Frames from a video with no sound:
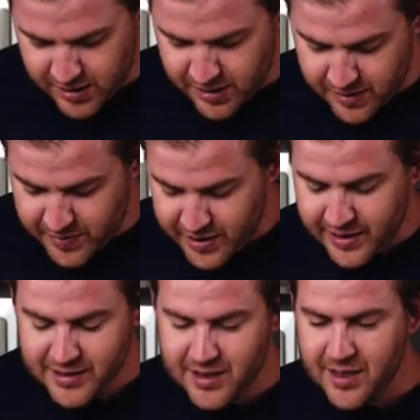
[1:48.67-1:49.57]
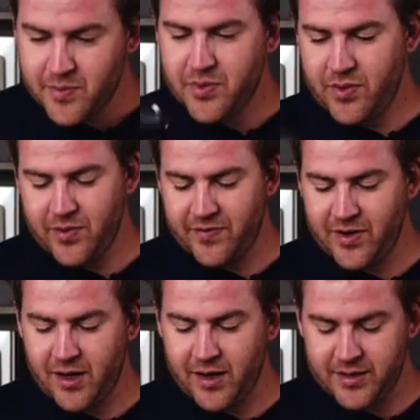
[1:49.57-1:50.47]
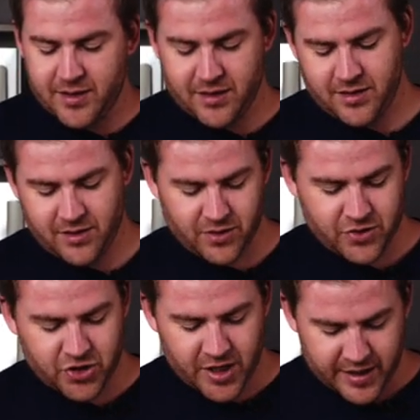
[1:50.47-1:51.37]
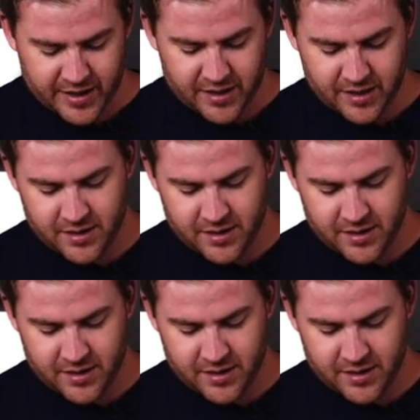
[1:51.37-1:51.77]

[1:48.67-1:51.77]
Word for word: Um, next up, we've got our jelly.